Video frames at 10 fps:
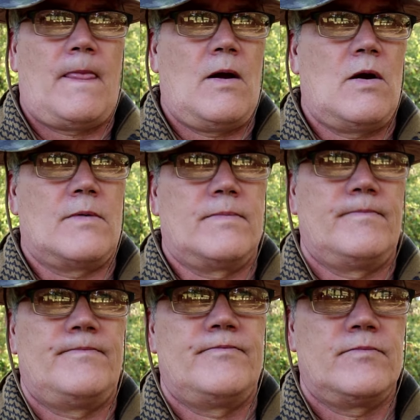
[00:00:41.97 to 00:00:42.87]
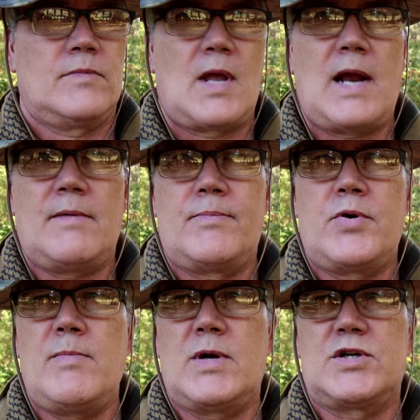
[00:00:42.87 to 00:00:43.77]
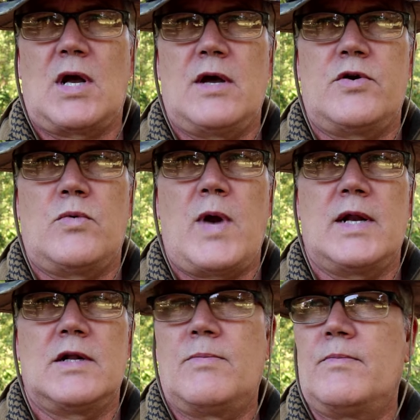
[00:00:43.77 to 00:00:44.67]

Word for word: are kind of pretty much underrated,